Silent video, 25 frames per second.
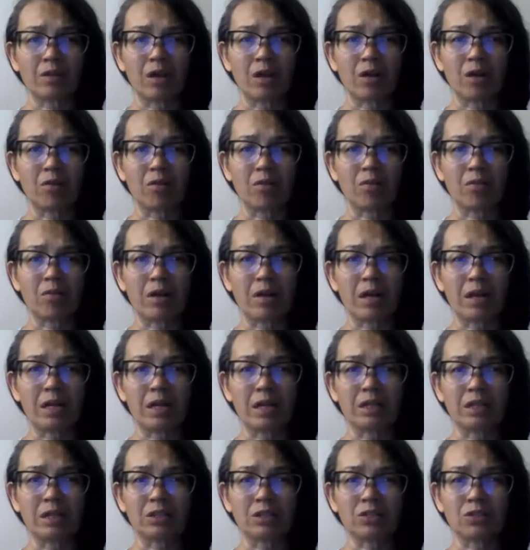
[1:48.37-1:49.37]
All
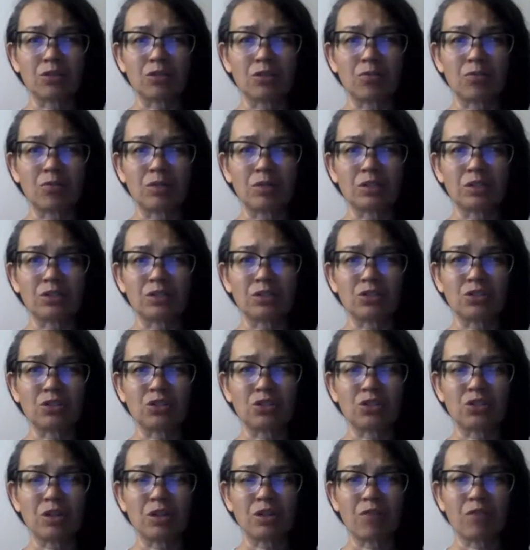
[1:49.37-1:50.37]
right, so it's
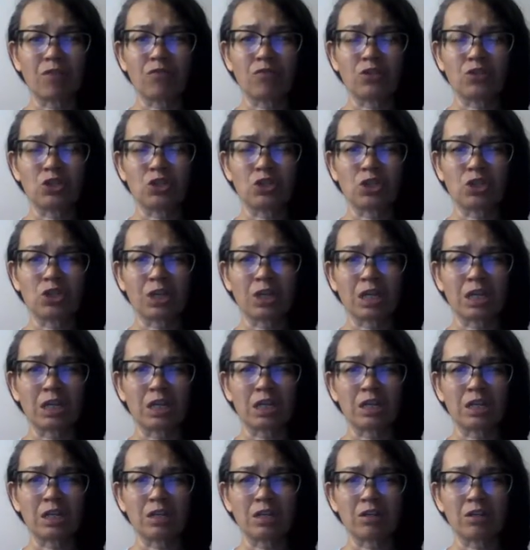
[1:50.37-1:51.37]
Chef
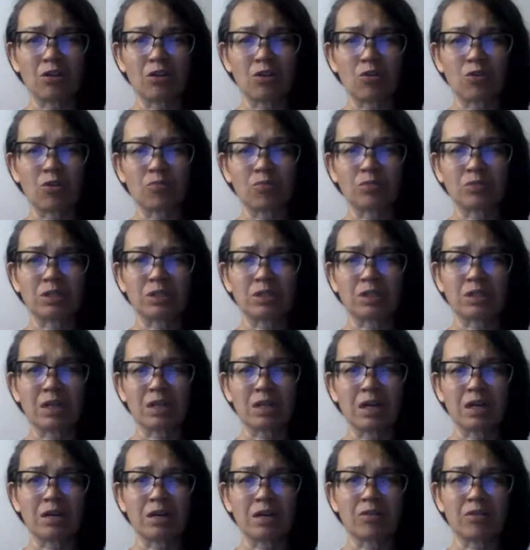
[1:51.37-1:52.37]
Chicken
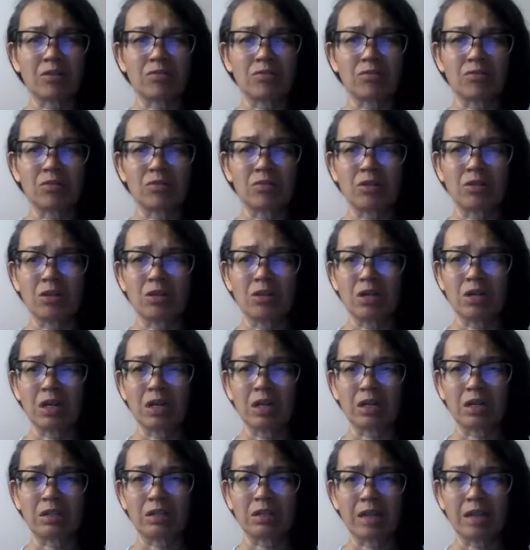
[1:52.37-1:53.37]
Homestyle
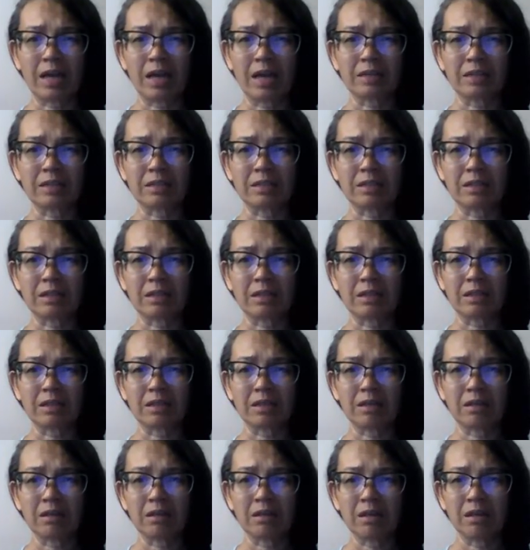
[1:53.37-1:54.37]
Classic,
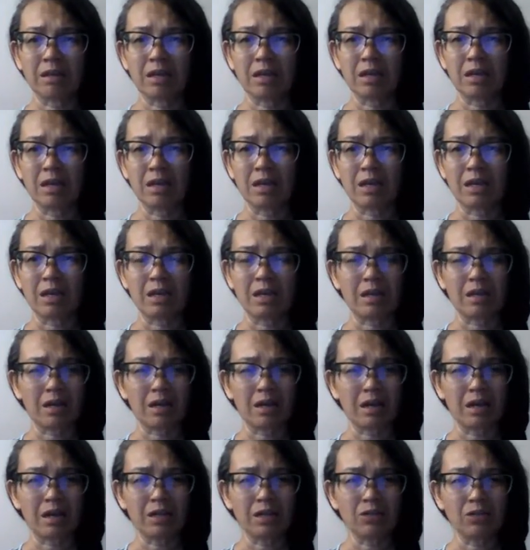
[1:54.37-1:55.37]
and
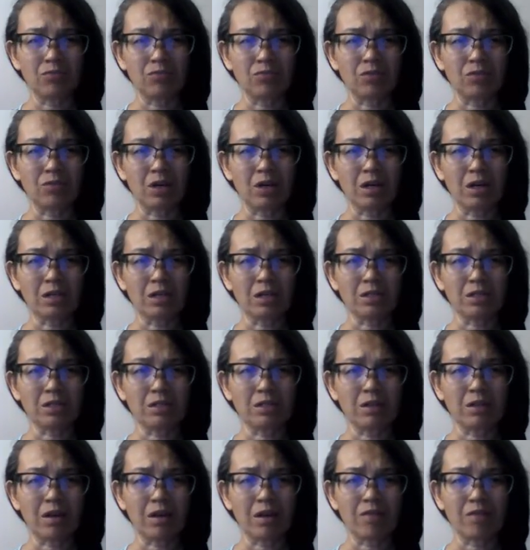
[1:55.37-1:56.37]
I do not,
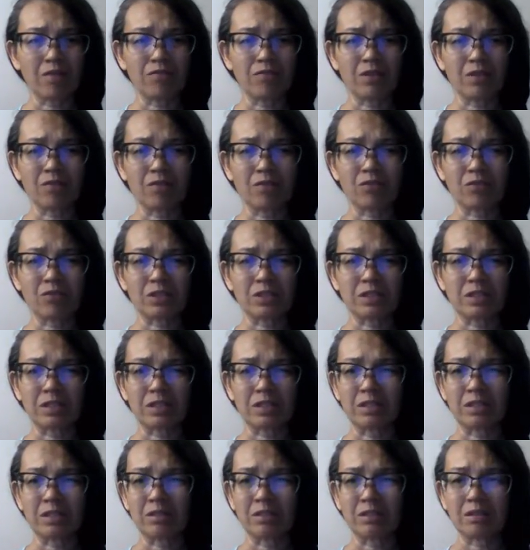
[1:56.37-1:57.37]
I've never
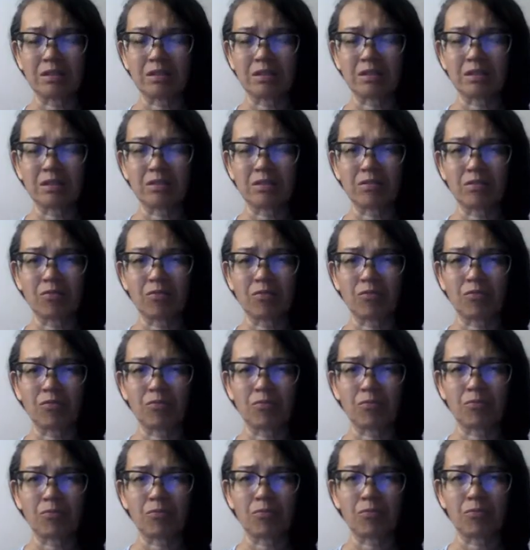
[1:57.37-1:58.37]
seen this
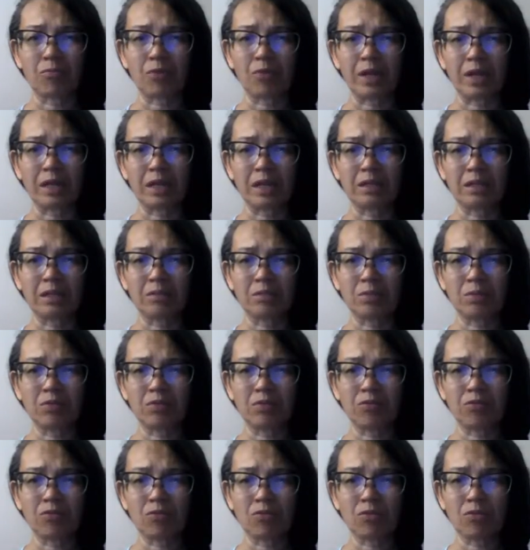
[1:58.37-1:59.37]
brand
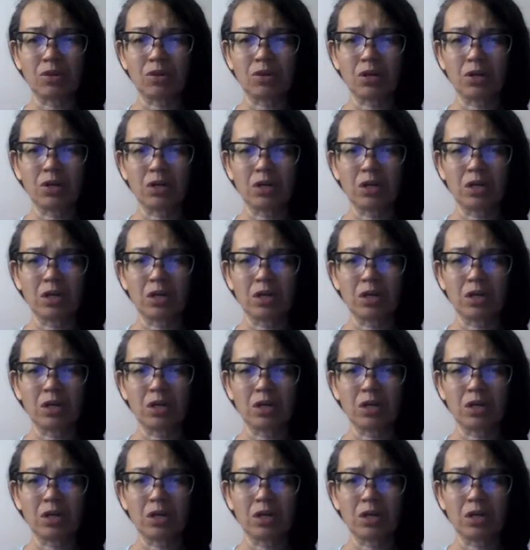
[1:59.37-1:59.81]
before,